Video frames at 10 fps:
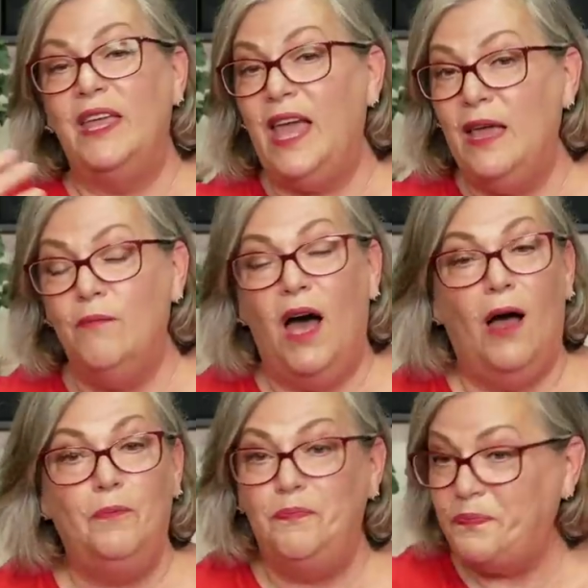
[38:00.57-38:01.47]
came
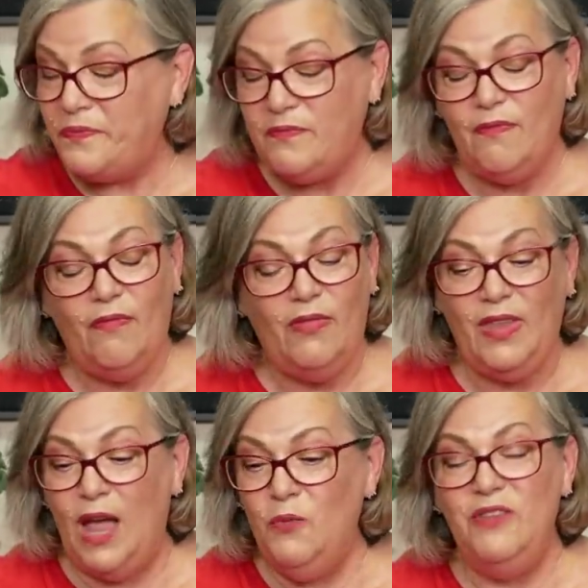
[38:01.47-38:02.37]
up,
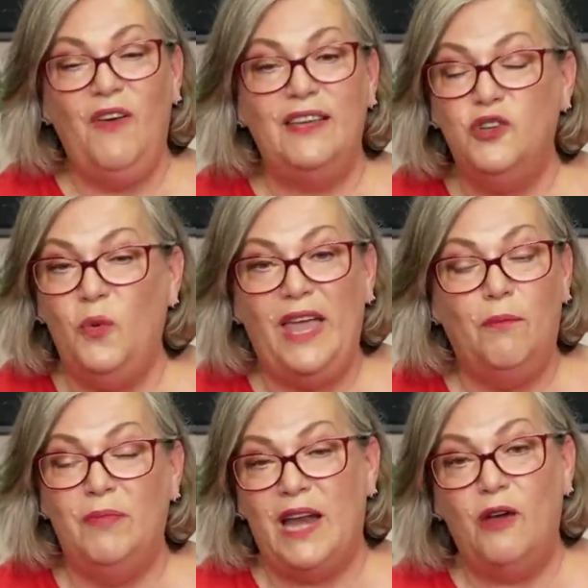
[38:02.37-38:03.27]
and we've had to
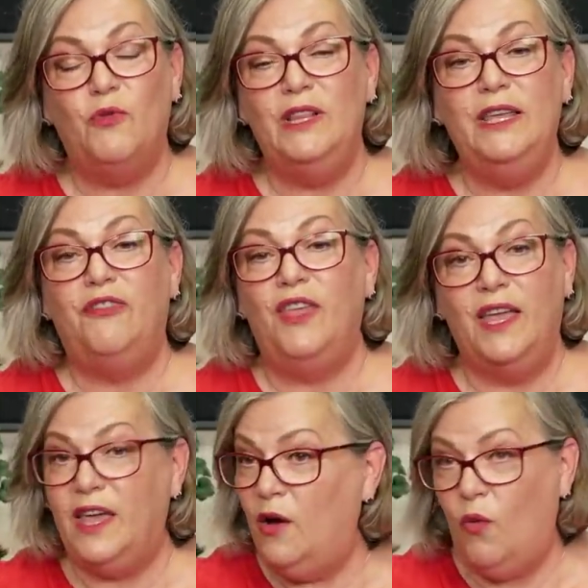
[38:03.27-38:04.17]
wait. But I really
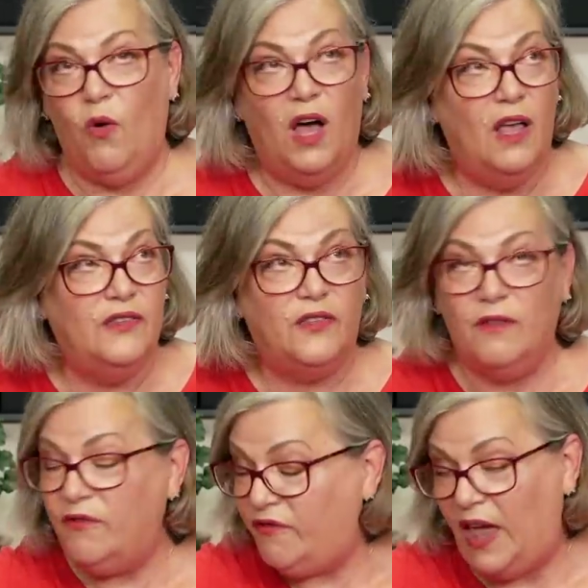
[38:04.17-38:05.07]
think it was
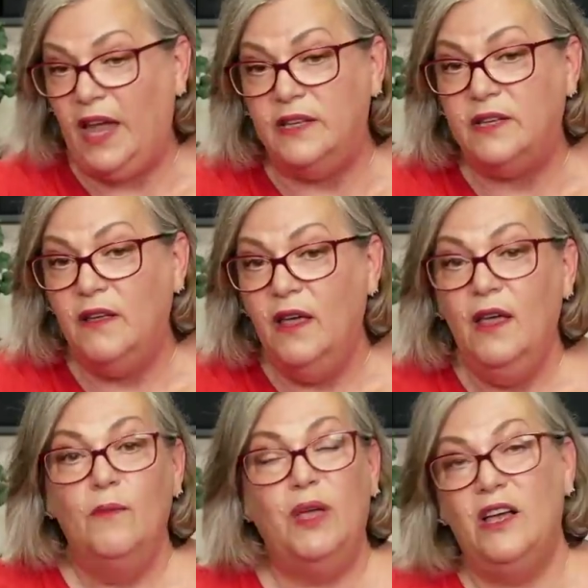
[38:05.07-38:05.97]
fate
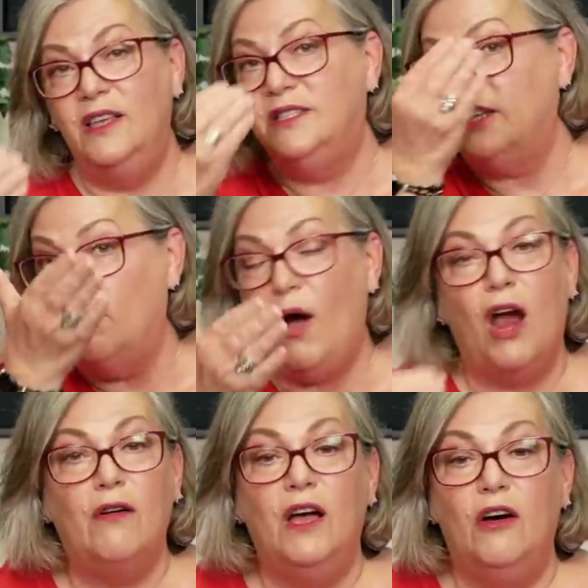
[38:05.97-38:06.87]
because
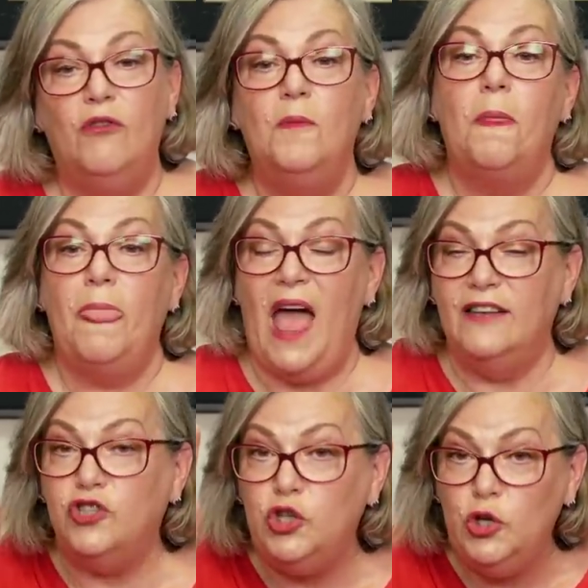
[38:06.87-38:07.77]
tomorrow
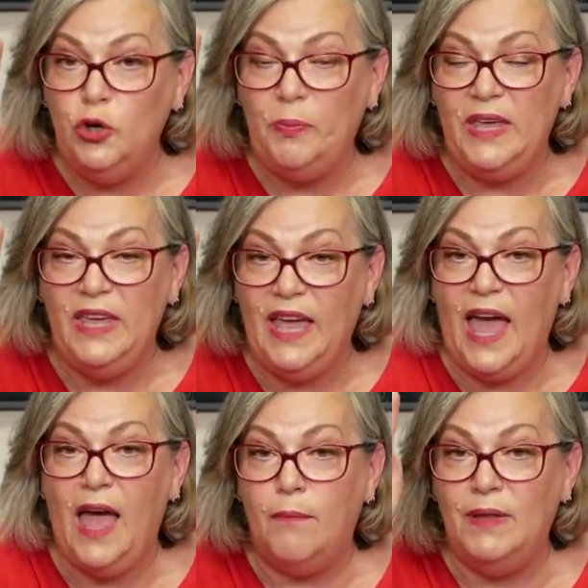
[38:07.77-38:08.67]
at 2
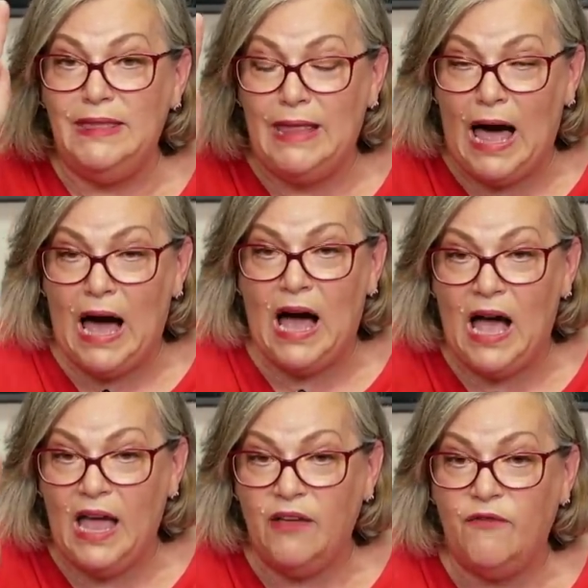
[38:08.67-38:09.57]
p.m.
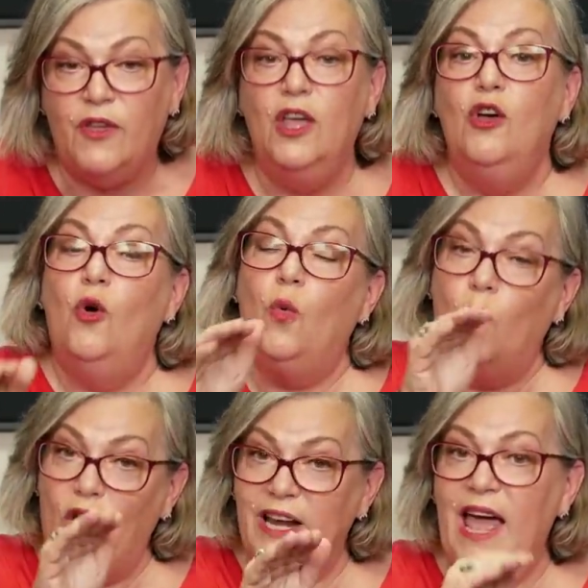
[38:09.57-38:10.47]
live,
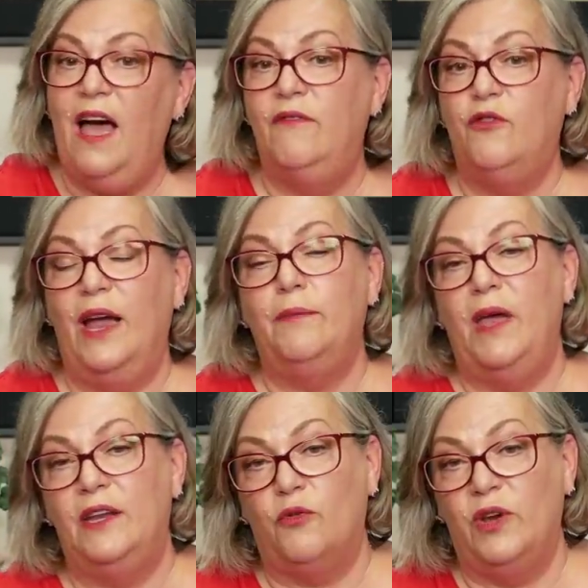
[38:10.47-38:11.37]
we're going to have Greg
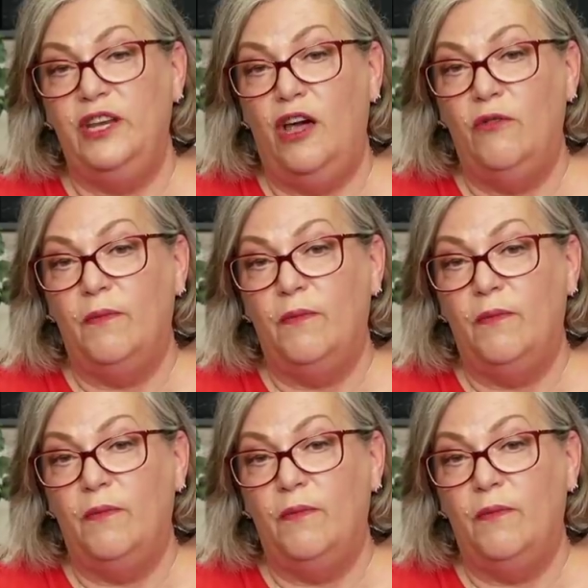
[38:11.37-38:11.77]
Mannarino,